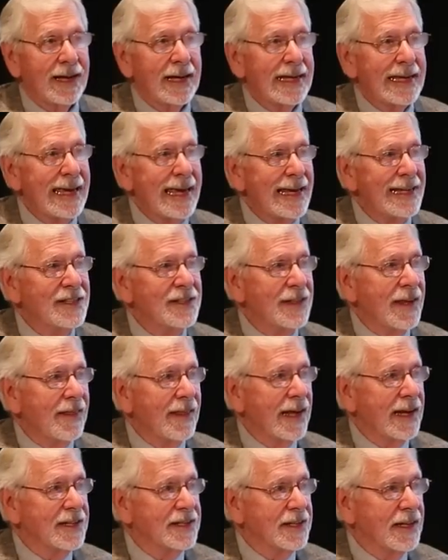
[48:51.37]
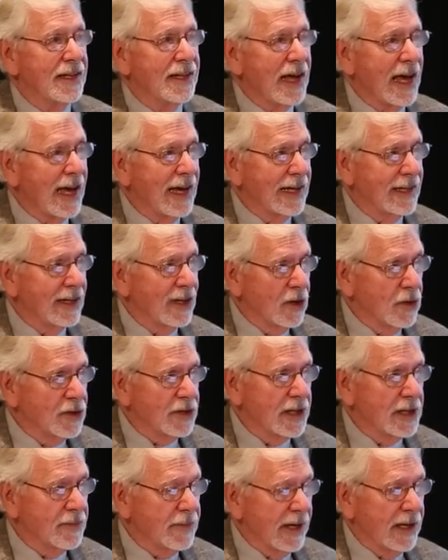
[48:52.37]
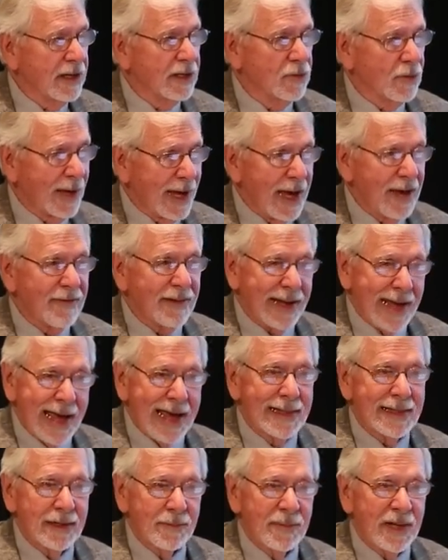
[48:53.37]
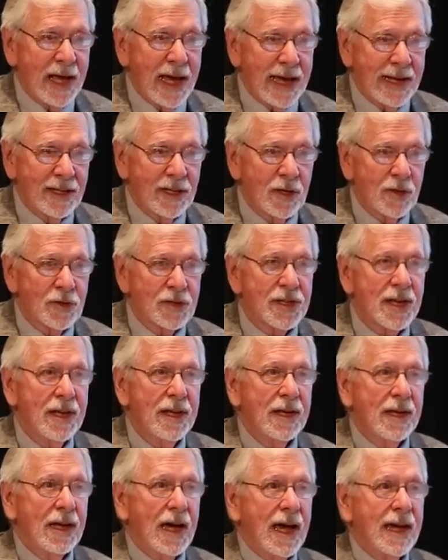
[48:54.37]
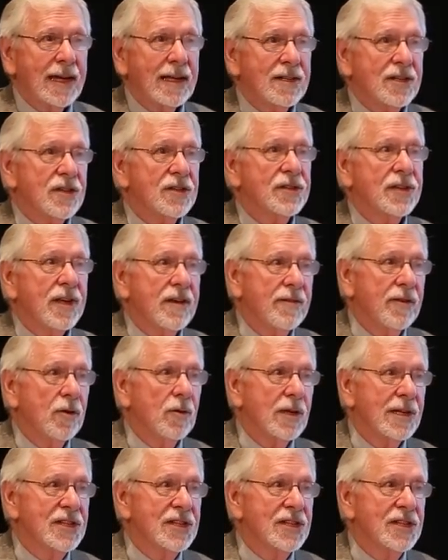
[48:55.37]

Now, I can't say that as a diagnosis because we haven't had them diagnosed. I can just give you